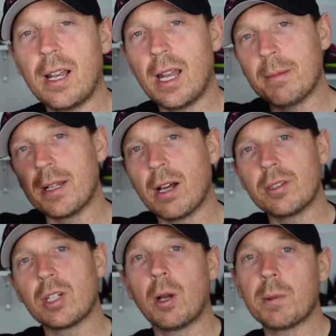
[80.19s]
Let me know
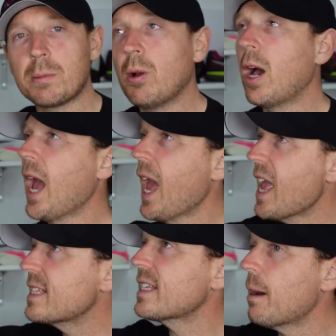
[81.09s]
in the comments. Put a
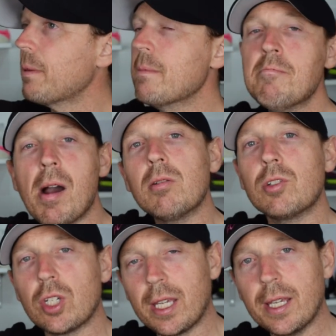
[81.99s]
hands up
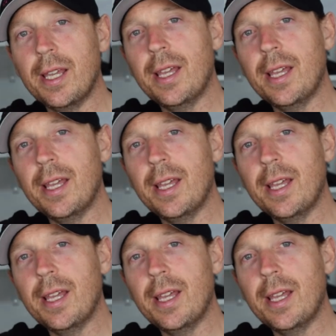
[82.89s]
emoji